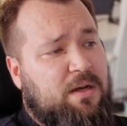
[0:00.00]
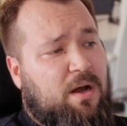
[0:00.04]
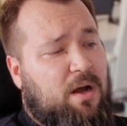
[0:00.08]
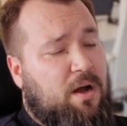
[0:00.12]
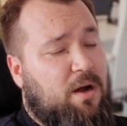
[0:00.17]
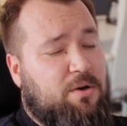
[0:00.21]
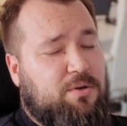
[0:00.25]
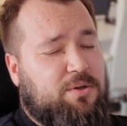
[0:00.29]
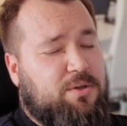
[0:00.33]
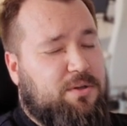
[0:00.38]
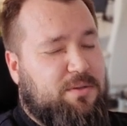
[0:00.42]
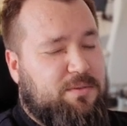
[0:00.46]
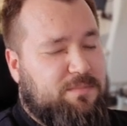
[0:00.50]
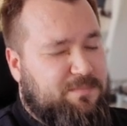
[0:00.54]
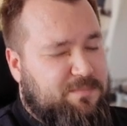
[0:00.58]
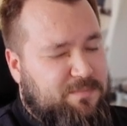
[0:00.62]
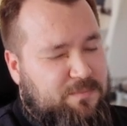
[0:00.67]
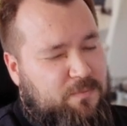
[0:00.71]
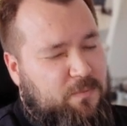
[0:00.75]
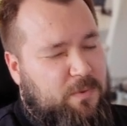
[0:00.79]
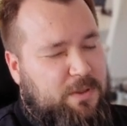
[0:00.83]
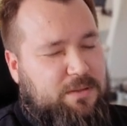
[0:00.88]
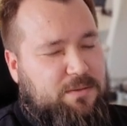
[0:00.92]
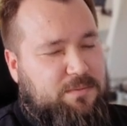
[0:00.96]
our
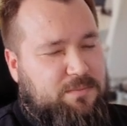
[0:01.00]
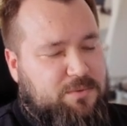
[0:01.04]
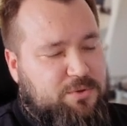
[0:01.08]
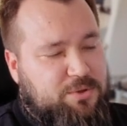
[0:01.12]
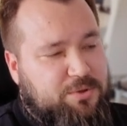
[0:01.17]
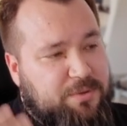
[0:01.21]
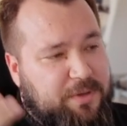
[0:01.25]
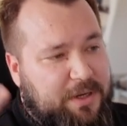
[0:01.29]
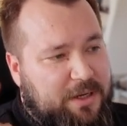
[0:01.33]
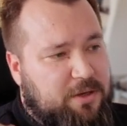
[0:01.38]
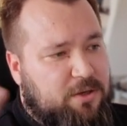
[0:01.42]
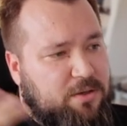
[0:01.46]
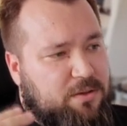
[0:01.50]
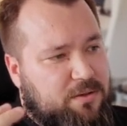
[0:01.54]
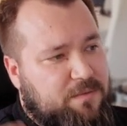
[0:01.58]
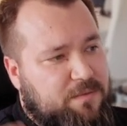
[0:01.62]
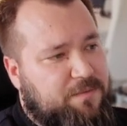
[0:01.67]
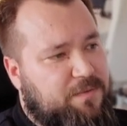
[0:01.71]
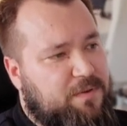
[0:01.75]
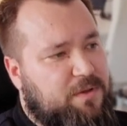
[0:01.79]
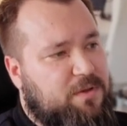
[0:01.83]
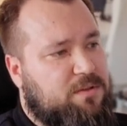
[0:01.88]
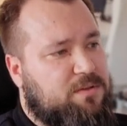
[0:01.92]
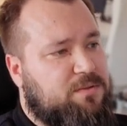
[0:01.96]
well trigger
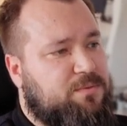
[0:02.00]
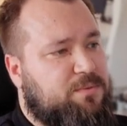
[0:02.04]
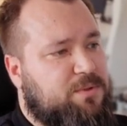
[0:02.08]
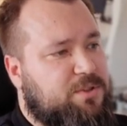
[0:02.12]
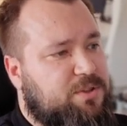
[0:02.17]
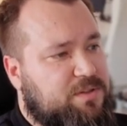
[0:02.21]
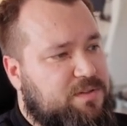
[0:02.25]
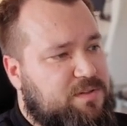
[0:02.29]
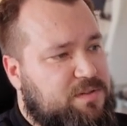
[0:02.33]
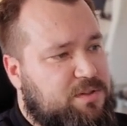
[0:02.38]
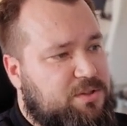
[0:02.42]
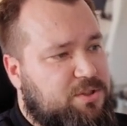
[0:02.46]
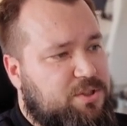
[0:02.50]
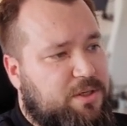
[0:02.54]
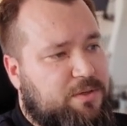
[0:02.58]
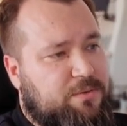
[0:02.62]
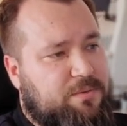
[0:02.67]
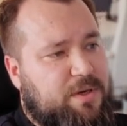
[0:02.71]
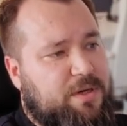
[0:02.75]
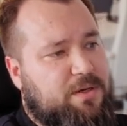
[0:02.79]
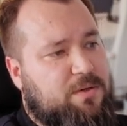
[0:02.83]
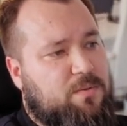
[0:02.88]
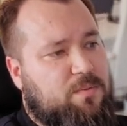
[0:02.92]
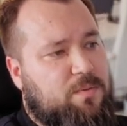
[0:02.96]
field, which is the
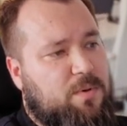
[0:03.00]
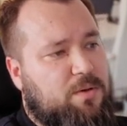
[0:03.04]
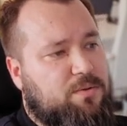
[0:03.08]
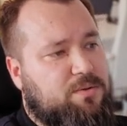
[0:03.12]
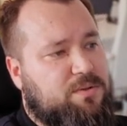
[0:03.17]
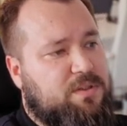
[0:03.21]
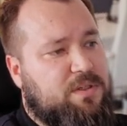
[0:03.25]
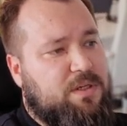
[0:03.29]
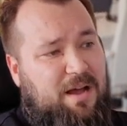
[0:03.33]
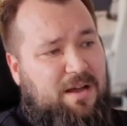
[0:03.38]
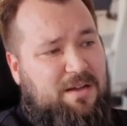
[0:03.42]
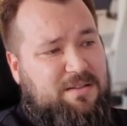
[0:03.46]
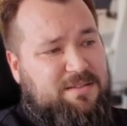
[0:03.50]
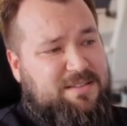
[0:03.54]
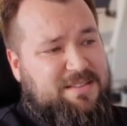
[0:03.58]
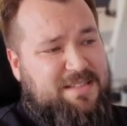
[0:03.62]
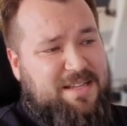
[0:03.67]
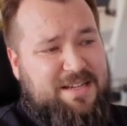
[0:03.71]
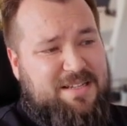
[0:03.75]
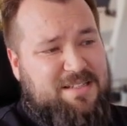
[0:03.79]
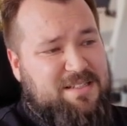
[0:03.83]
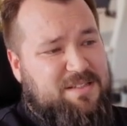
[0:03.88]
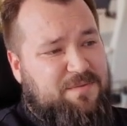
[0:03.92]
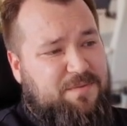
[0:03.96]
generate quote, a
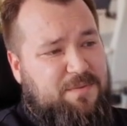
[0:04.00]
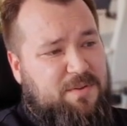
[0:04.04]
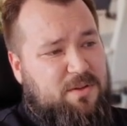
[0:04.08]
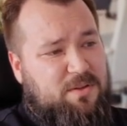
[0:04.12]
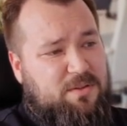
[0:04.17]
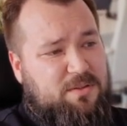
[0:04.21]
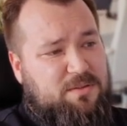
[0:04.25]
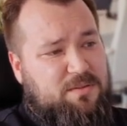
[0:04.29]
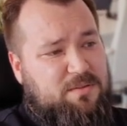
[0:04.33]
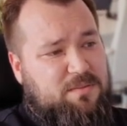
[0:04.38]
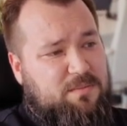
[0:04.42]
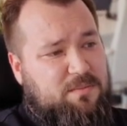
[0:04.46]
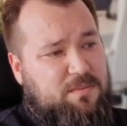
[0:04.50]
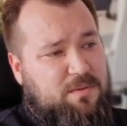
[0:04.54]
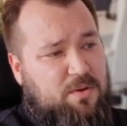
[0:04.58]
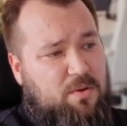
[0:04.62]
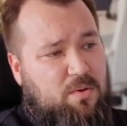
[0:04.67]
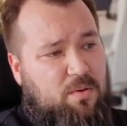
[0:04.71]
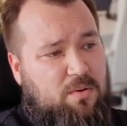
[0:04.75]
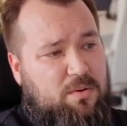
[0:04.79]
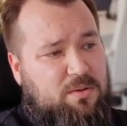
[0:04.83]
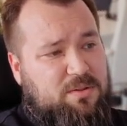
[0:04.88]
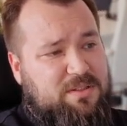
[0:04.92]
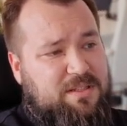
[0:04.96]
text field
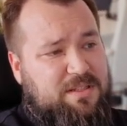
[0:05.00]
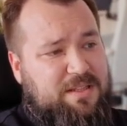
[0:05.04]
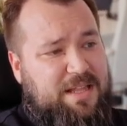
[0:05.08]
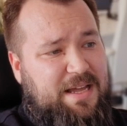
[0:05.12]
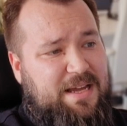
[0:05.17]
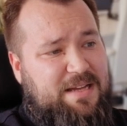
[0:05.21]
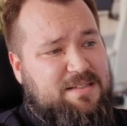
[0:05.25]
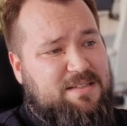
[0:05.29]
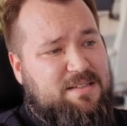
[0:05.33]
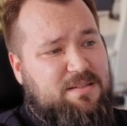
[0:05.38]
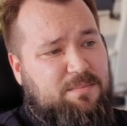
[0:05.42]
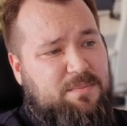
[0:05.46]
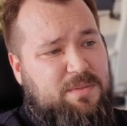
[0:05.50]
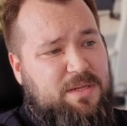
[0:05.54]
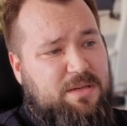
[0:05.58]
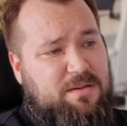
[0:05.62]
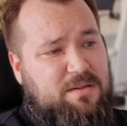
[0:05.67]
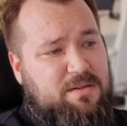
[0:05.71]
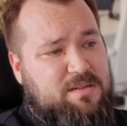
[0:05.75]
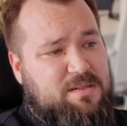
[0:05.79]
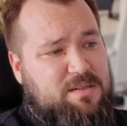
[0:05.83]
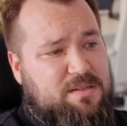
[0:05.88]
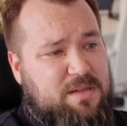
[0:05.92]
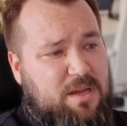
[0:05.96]
called last
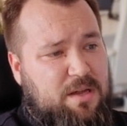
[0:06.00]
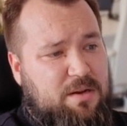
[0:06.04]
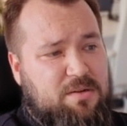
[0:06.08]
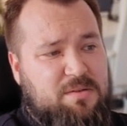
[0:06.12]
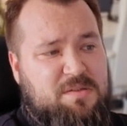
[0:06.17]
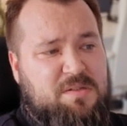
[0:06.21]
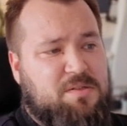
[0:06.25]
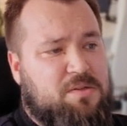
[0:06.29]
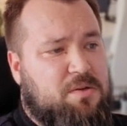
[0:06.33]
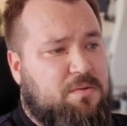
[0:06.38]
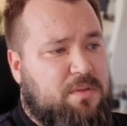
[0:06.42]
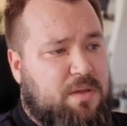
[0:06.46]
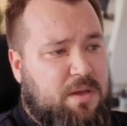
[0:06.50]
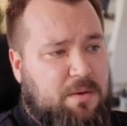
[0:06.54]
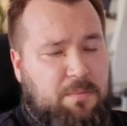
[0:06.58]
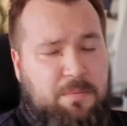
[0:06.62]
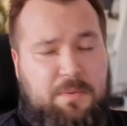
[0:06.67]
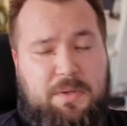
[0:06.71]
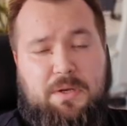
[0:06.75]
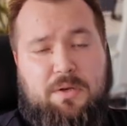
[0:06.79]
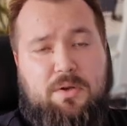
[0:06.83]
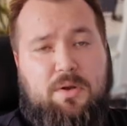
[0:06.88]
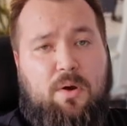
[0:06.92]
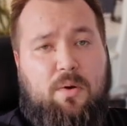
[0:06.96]
updated status, so that
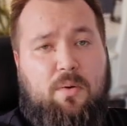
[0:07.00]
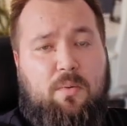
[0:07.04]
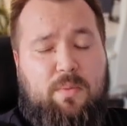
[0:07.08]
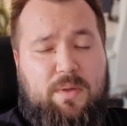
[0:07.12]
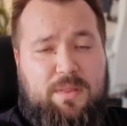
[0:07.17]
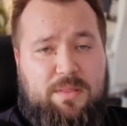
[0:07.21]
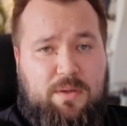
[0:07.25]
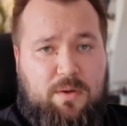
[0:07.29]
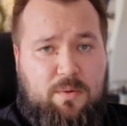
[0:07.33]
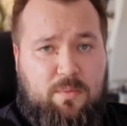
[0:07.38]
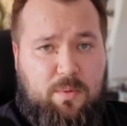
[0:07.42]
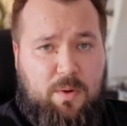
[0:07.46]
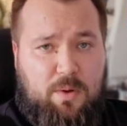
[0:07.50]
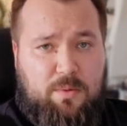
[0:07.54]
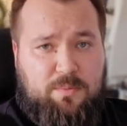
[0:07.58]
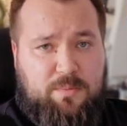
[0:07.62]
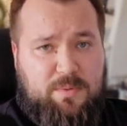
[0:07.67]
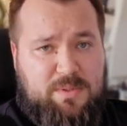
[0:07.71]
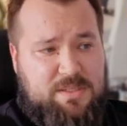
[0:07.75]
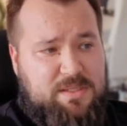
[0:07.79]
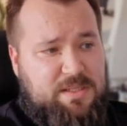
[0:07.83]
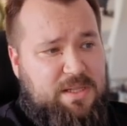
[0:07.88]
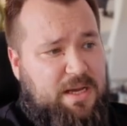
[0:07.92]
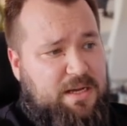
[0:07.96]
we know when the
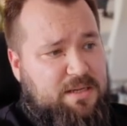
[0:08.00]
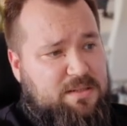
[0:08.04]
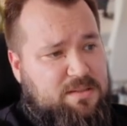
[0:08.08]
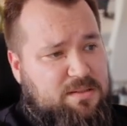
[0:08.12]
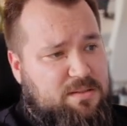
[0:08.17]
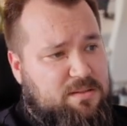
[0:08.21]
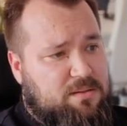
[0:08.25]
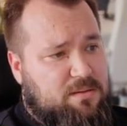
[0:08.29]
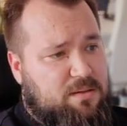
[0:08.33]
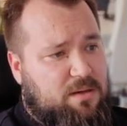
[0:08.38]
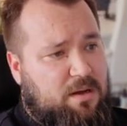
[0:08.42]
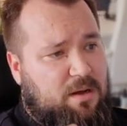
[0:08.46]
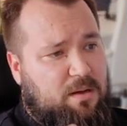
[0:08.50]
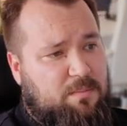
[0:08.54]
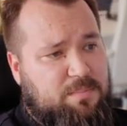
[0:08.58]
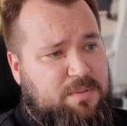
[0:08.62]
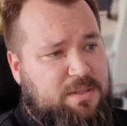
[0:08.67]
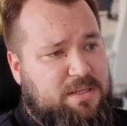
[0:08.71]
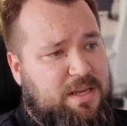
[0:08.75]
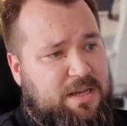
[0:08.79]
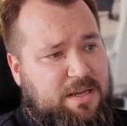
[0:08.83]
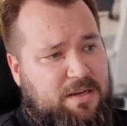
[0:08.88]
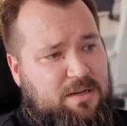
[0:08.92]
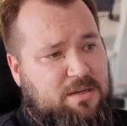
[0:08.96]
quote was last
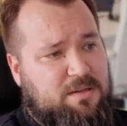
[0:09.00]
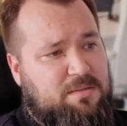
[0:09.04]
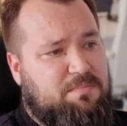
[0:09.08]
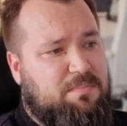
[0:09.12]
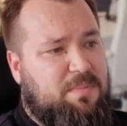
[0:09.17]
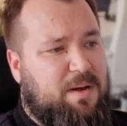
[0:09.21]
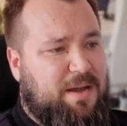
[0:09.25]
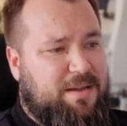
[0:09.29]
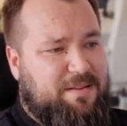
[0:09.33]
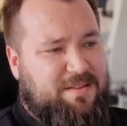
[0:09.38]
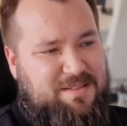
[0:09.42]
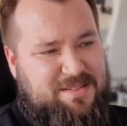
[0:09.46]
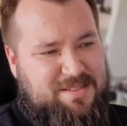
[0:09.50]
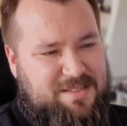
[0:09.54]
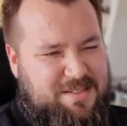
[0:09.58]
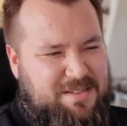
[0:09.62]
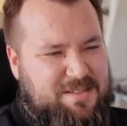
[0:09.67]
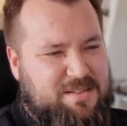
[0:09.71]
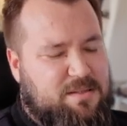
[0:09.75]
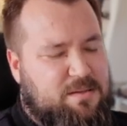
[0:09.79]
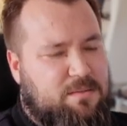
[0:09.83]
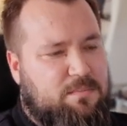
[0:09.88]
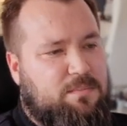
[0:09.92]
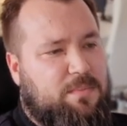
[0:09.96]
updated by the
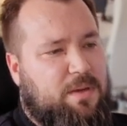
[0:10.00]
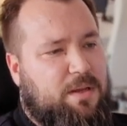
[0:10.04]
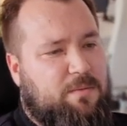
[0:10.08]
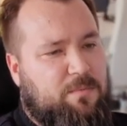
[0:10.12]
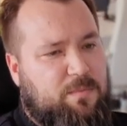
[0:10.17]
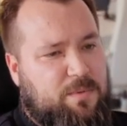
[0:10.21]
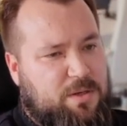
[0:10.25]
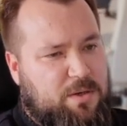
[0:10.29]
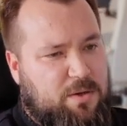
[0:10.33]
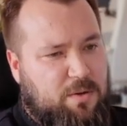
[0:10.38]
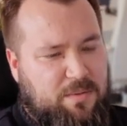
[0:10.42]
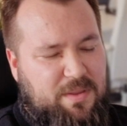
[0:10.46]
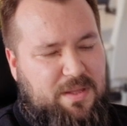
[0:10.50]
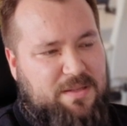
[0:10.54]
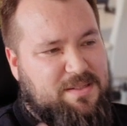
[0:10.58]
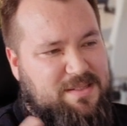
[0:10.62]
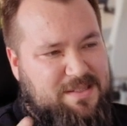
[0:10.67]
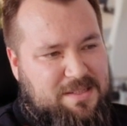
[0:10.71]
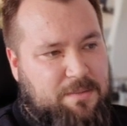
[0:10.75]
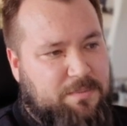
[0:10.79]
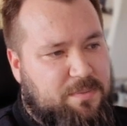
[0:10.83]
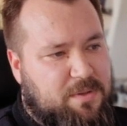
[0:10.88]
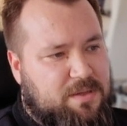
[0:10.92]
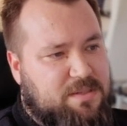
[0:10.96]
system. We know
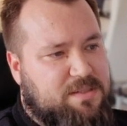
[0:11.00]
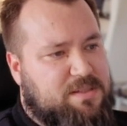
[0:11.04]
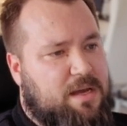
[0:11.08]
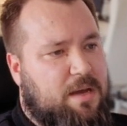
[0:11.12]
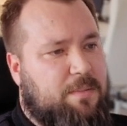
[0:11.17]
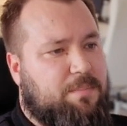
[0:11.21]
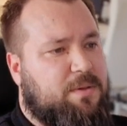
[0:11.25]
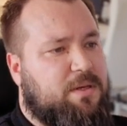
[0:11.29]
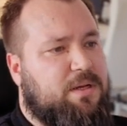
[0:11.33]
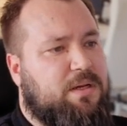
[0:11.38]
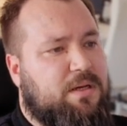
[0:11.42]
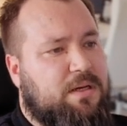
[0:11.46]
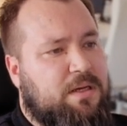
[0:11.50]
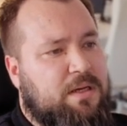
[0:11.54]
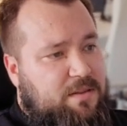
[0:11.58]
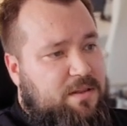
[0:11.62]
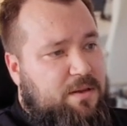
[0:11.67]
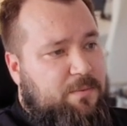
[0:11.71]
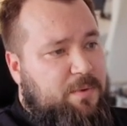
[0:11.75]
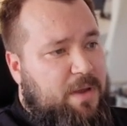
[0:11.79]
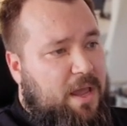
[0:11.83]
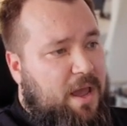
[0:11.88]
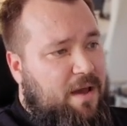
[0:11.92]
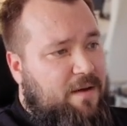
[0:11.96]
that something's happening.
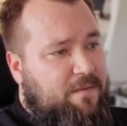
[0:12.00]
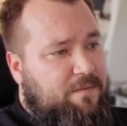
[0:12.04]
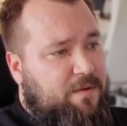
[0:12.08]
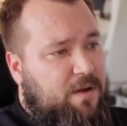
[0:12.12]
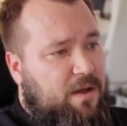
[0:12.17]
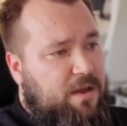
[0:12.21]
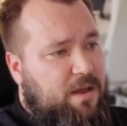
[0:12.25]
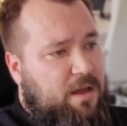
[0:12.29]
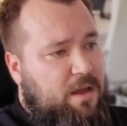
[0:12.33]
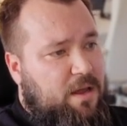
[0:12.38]
Then we have